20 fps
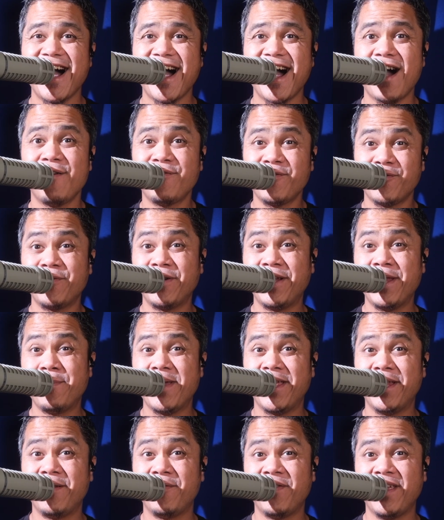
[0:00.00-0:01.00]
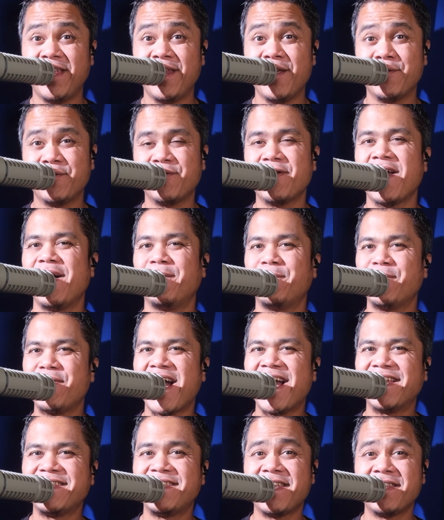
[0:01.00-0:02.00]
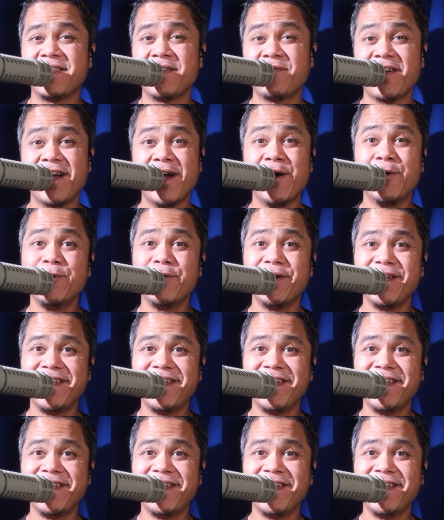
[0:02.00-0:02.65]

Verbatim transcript: I've already made a video to help you identify who